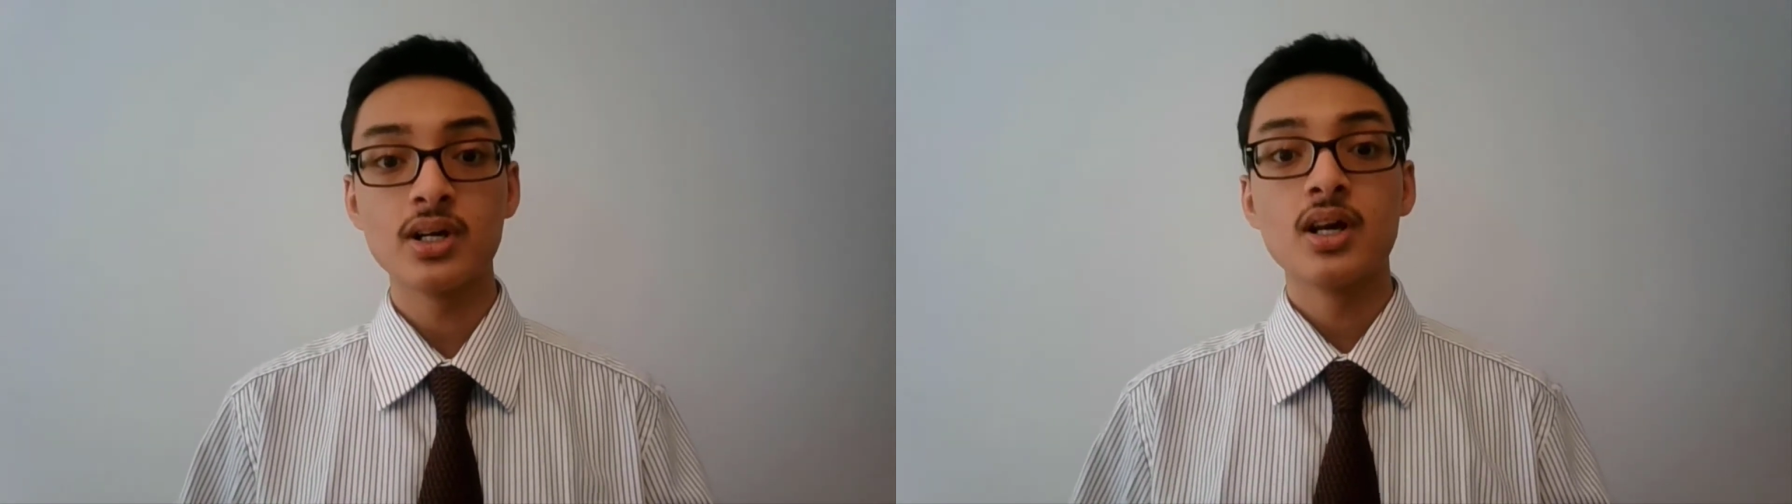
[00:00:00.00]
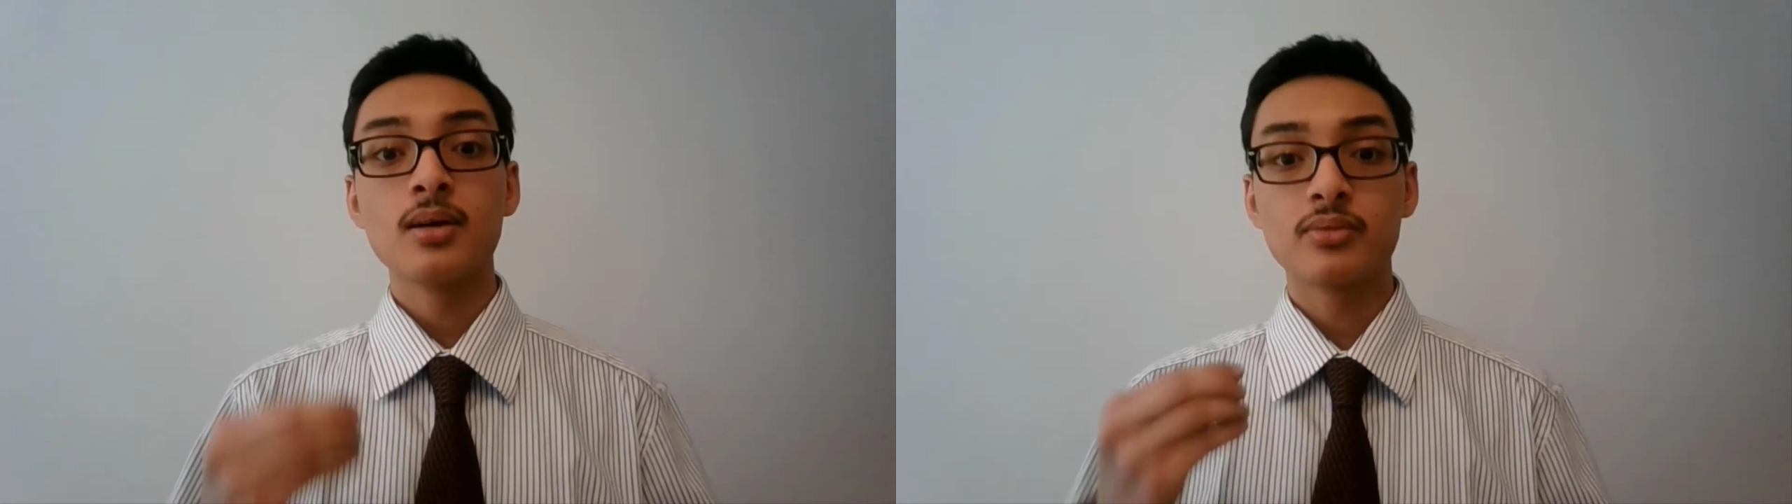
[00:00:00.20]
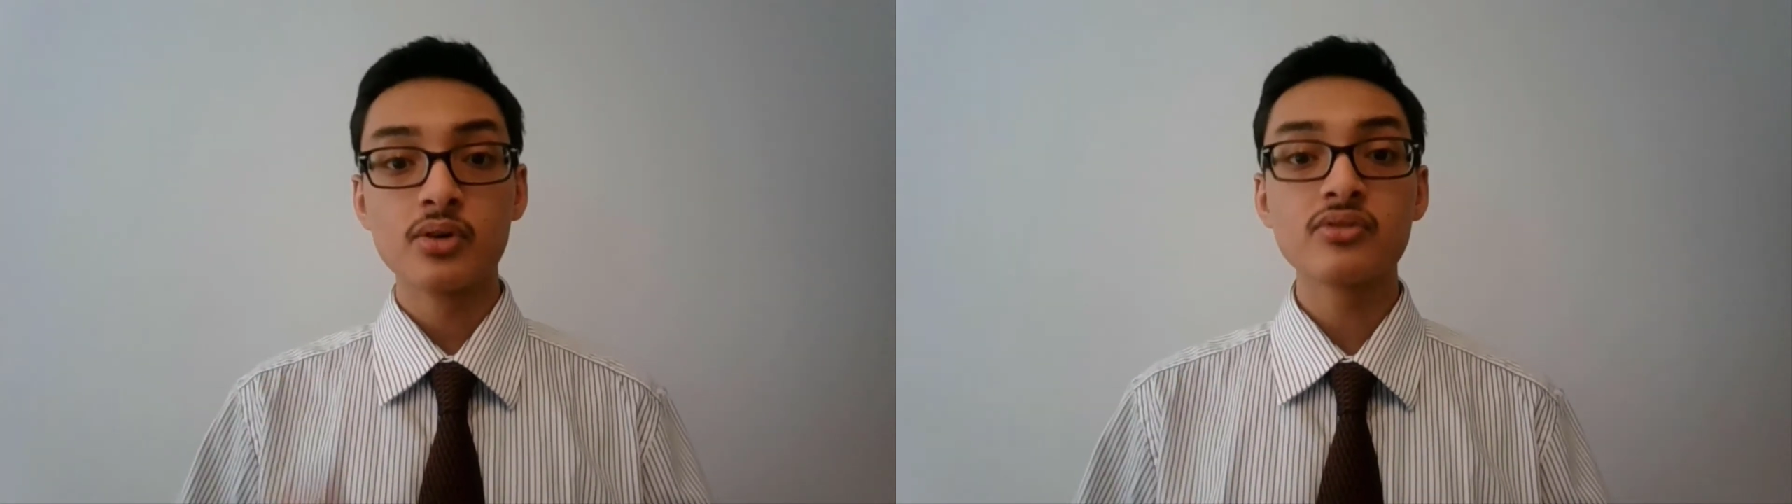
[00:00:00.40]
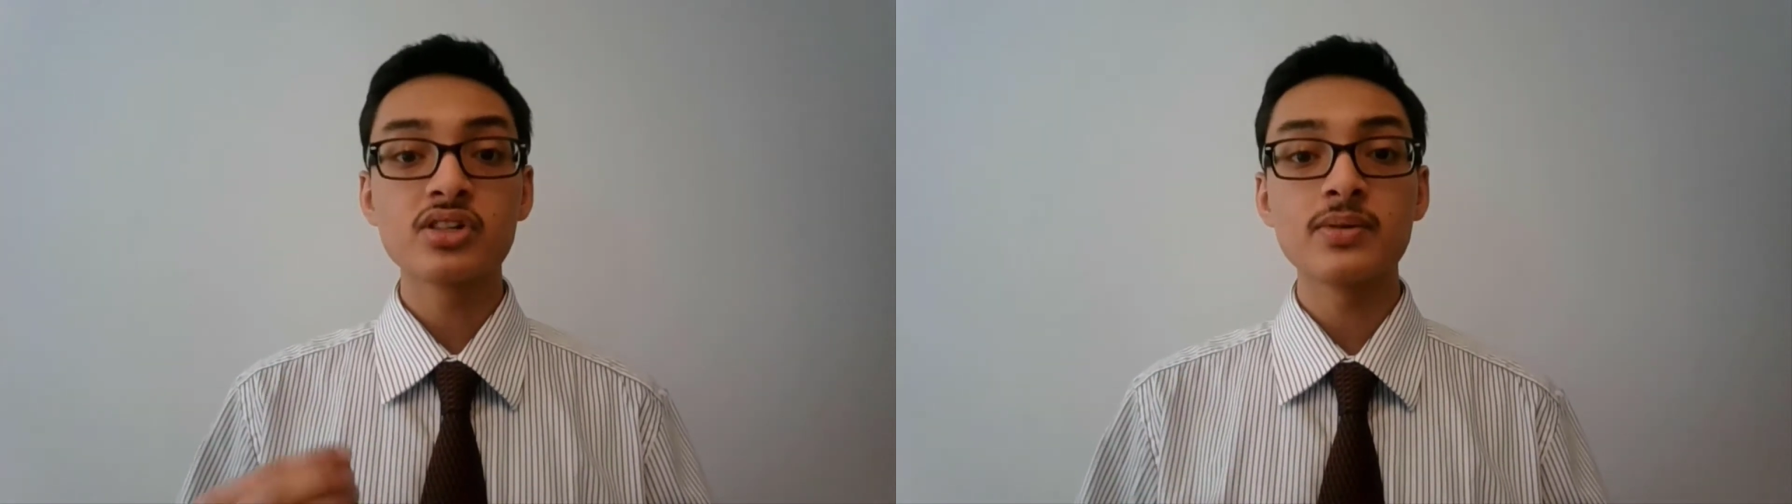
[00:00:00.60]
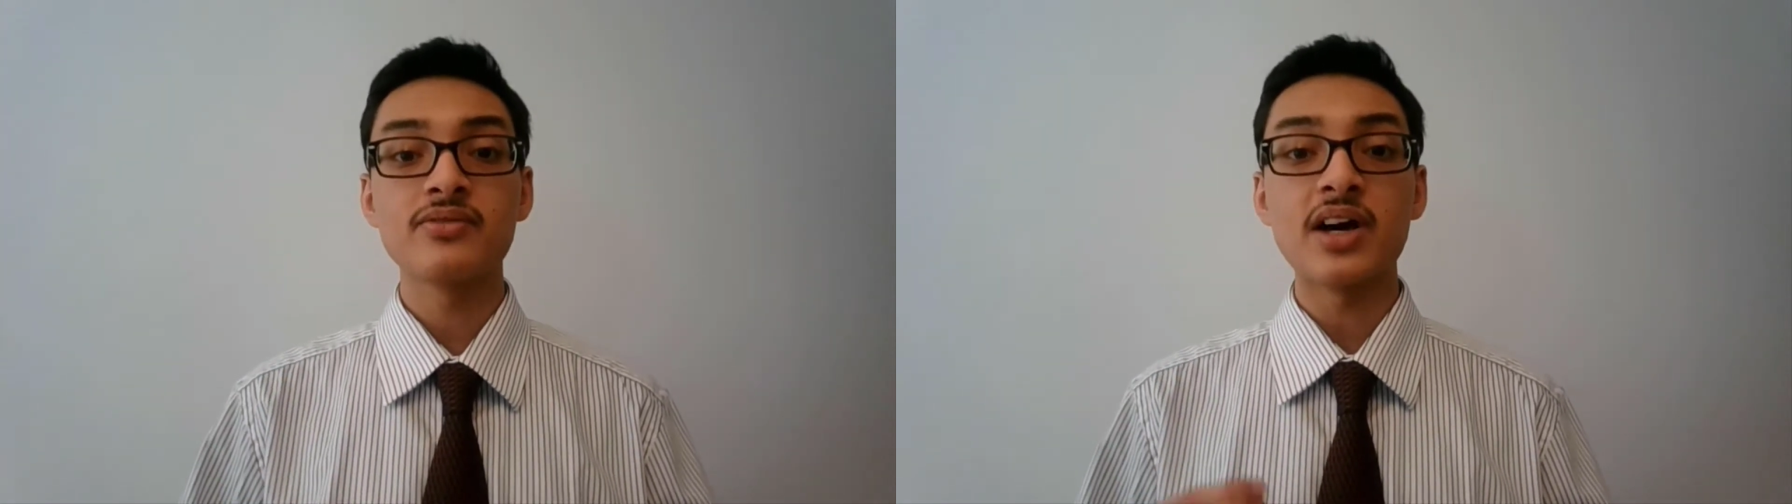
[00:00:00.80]
proves to be
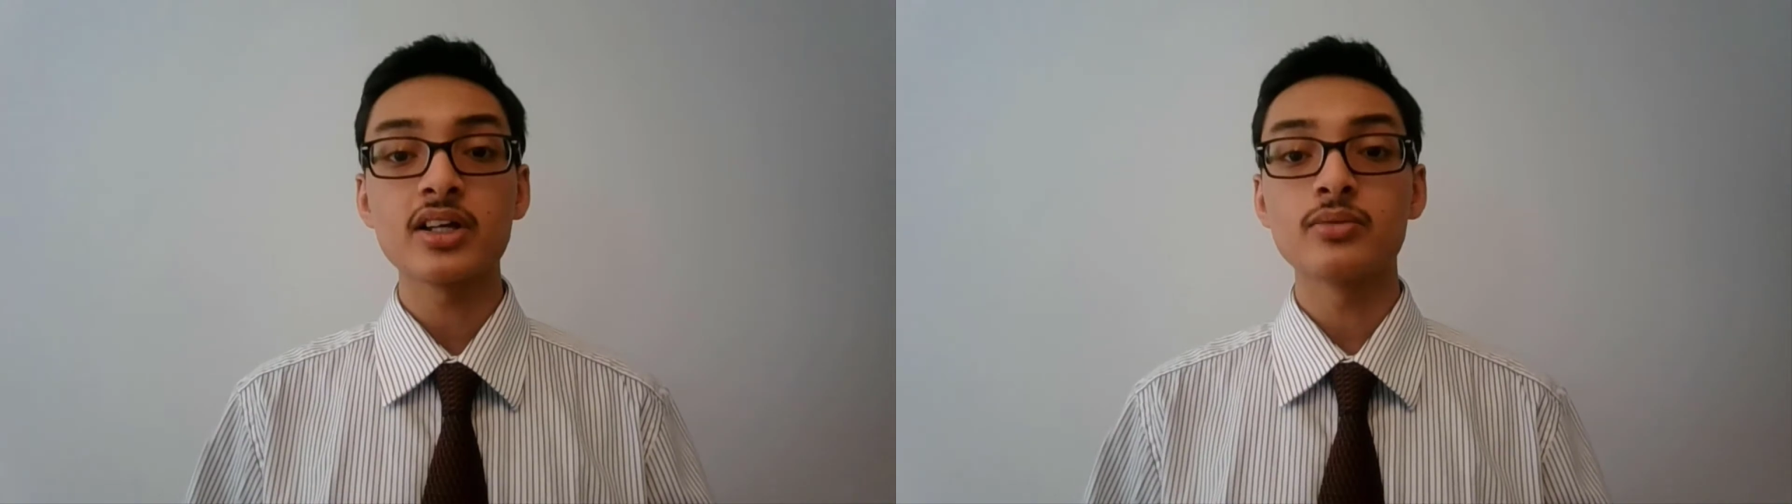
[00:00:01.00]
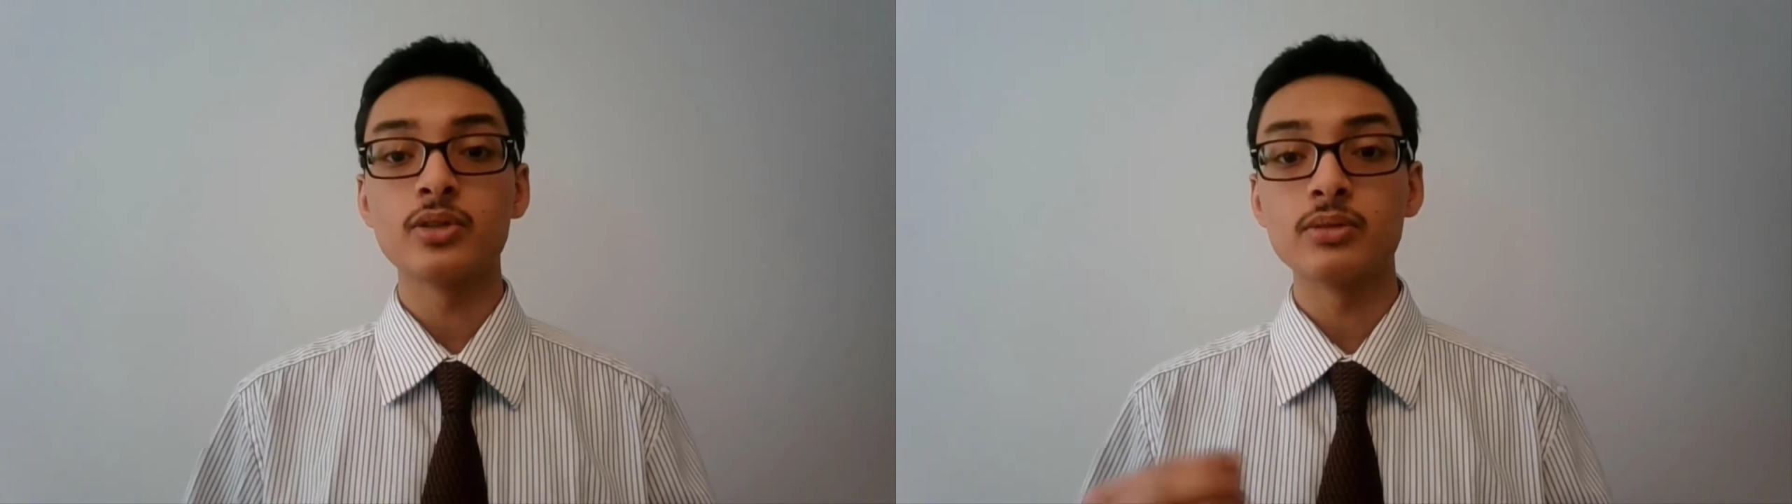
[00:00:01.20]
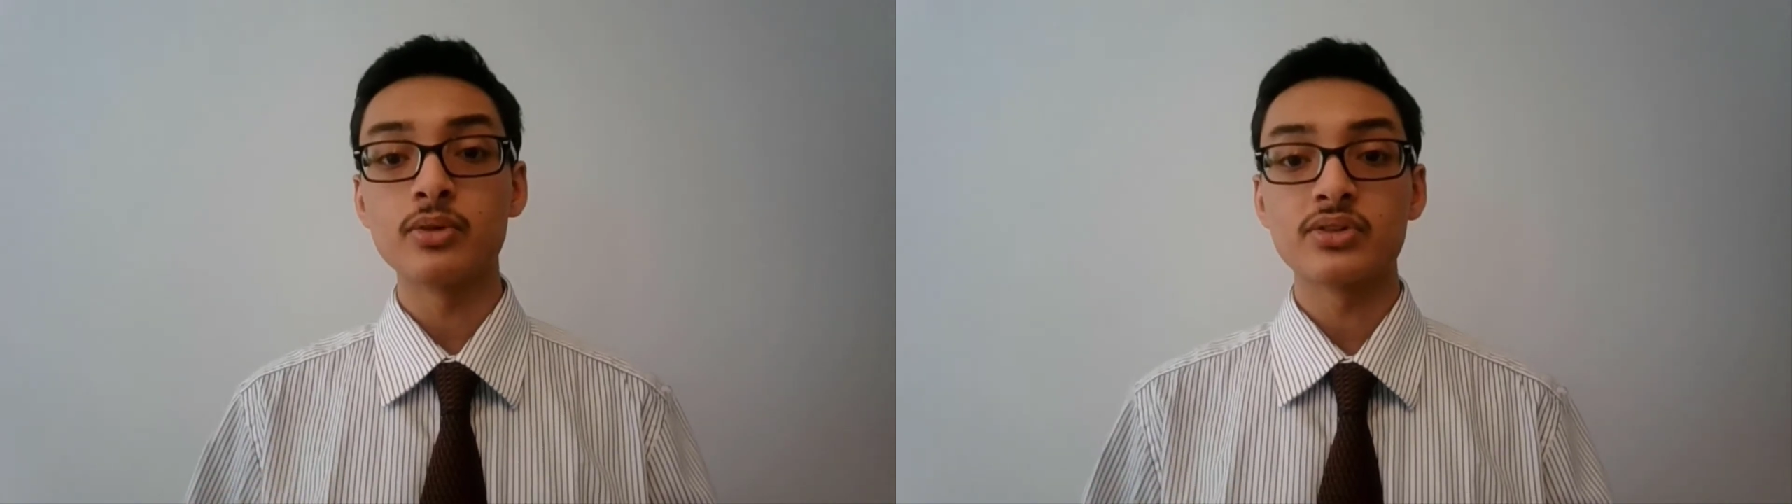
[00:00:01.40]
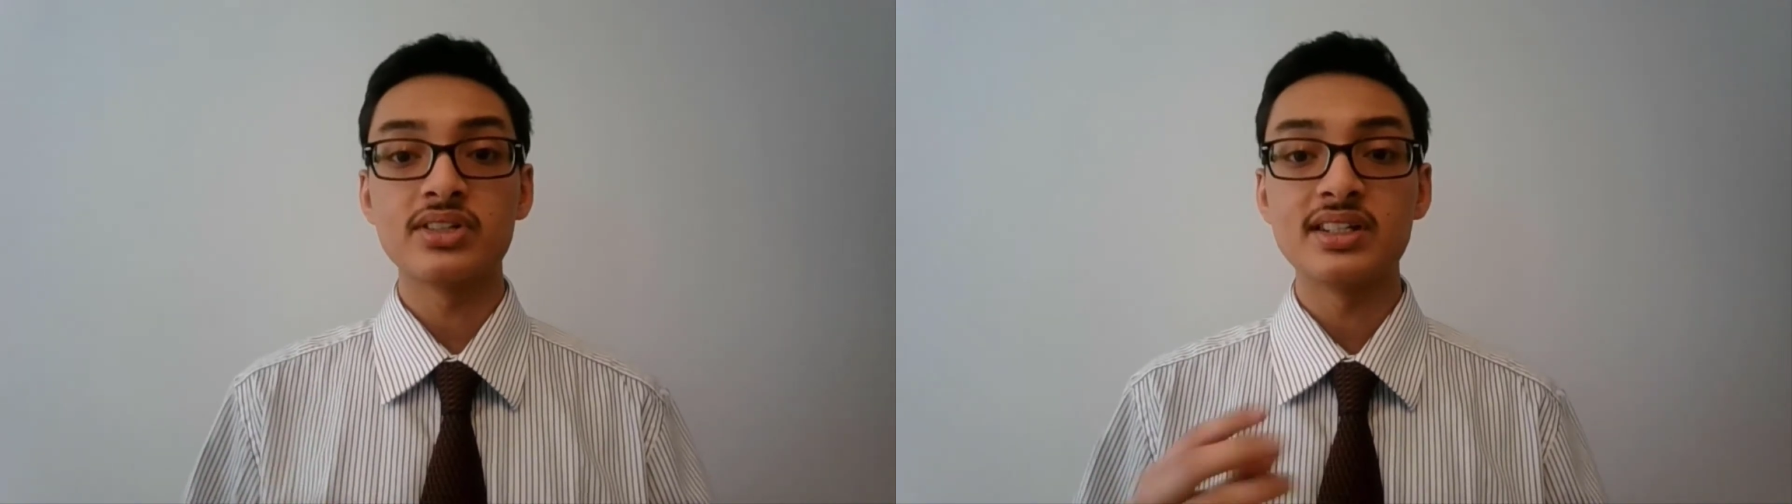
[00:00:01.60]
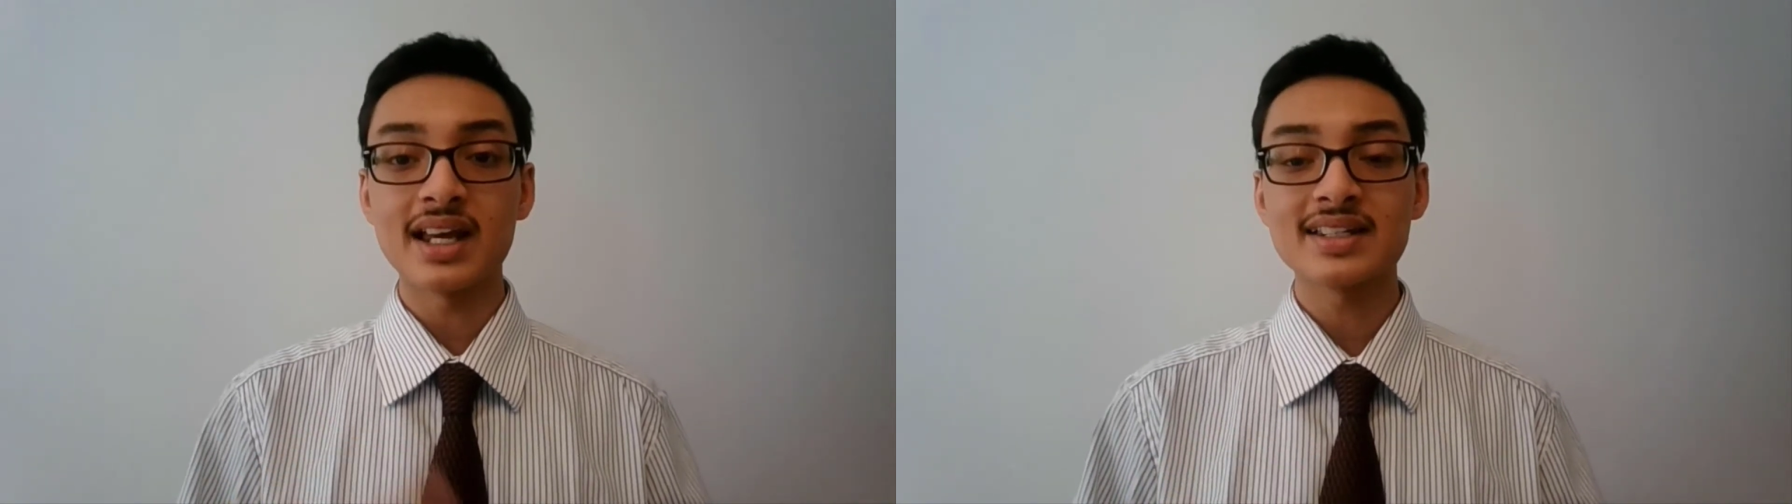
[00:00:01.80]
valuable in both
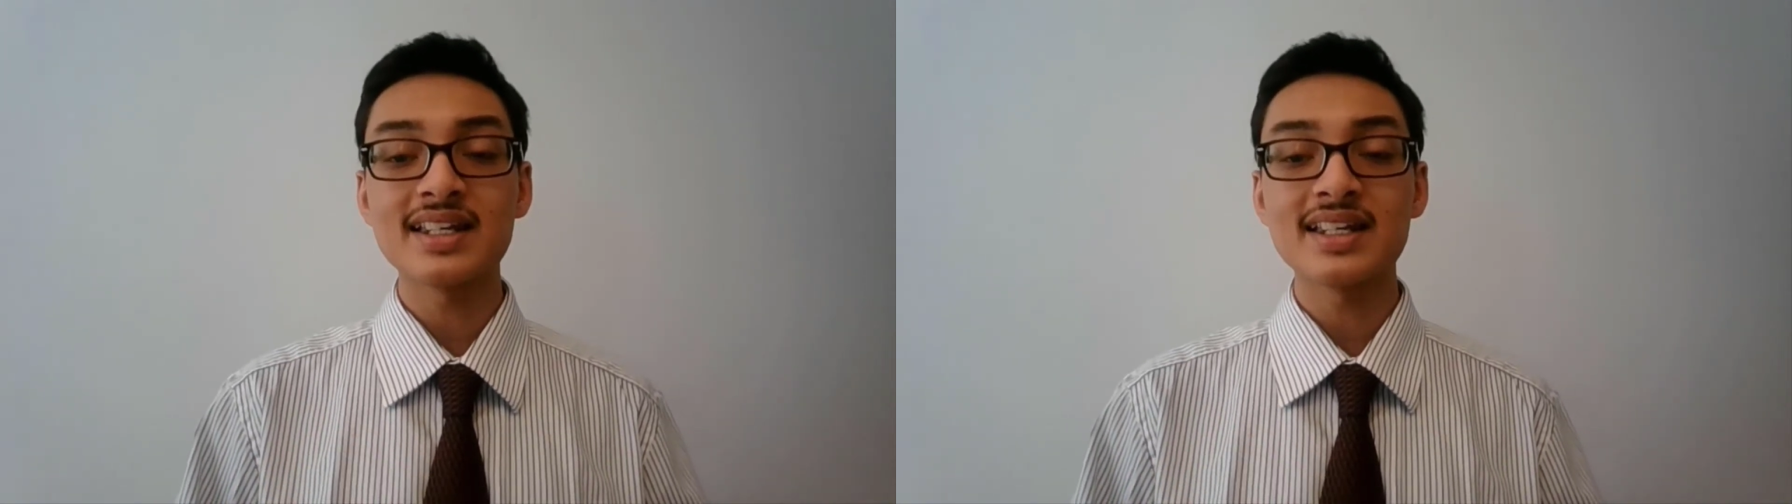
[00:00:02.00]
detecting